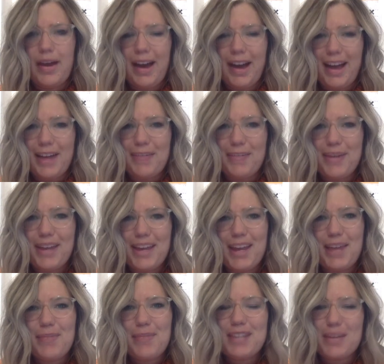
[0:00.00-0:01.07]
Hi, my
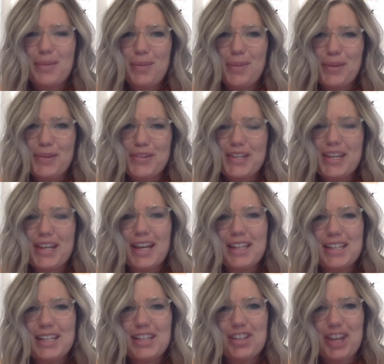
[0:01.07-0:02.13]
name is Emily Mills and
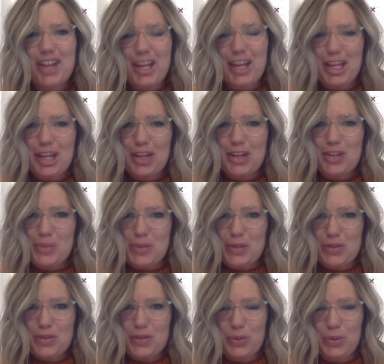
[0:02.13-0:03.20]
I teach at Indian Hills
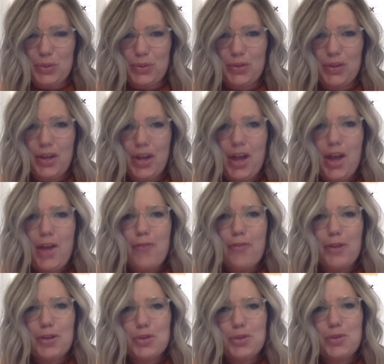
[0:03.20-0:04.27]
Middle School.
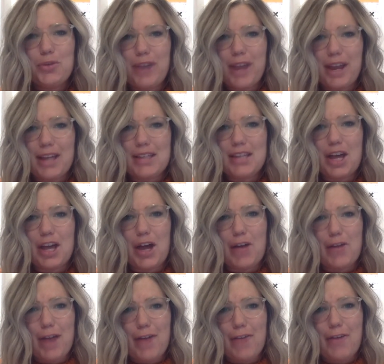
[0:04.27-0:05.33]
Virtual Fridays
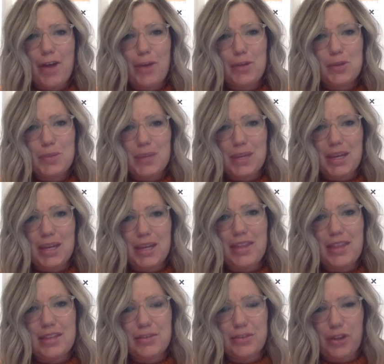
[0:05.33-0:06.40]
ha- have helped me in
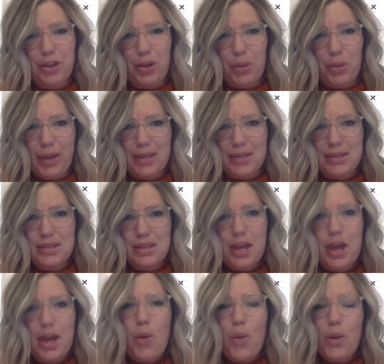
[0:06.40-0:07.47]
these following ways
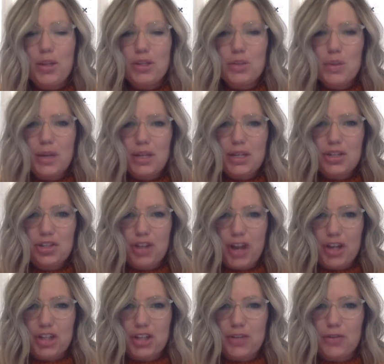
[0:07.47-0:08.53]
one to one
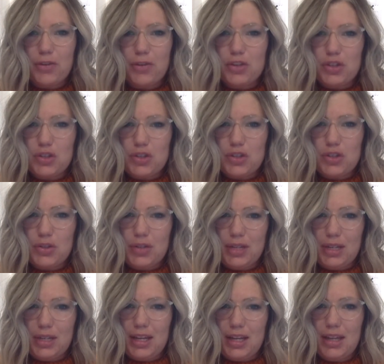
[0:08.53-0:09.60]
instruction for students who
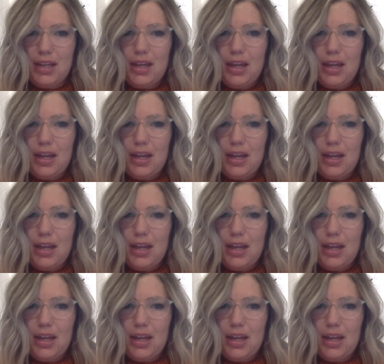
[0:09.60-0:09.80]
need it,